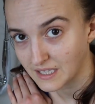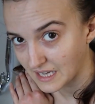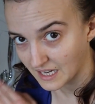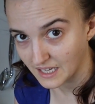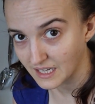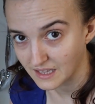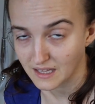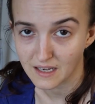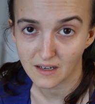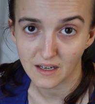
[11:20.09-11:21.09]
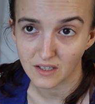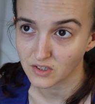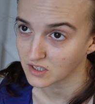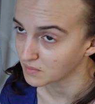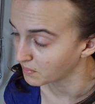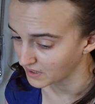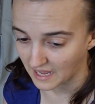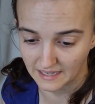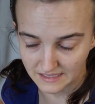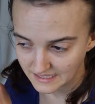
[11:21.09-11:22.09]
getting in there and just
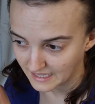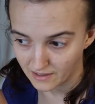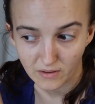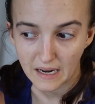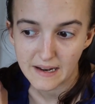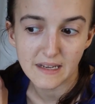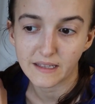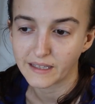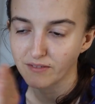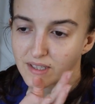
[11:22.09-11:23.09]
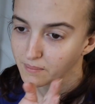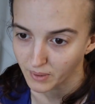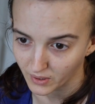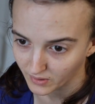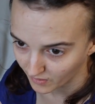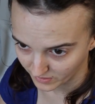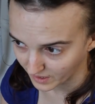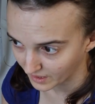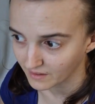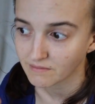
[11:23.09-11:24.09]
blasting out any living bug on
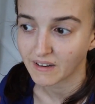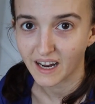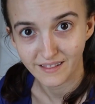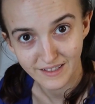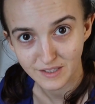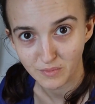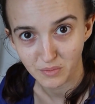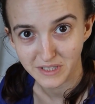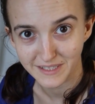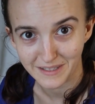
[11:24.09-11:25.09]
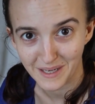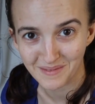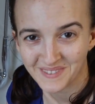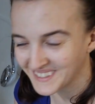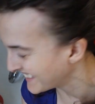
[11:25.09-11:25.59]
there at this moment in time.